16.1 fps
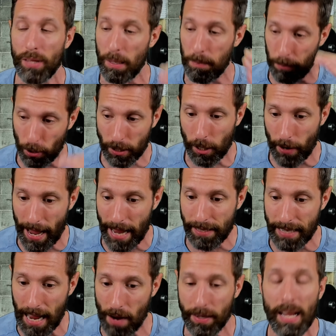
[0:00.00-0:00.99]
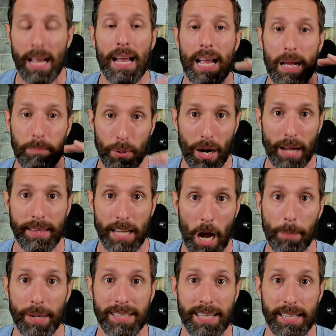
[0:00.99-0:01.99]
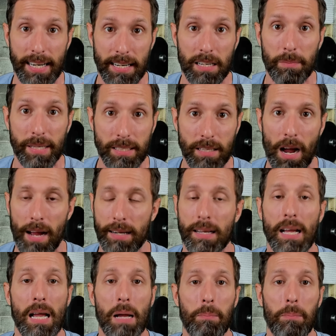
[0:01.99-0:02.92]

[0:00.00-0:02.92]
They put their head down and put out the updates that needed to be done.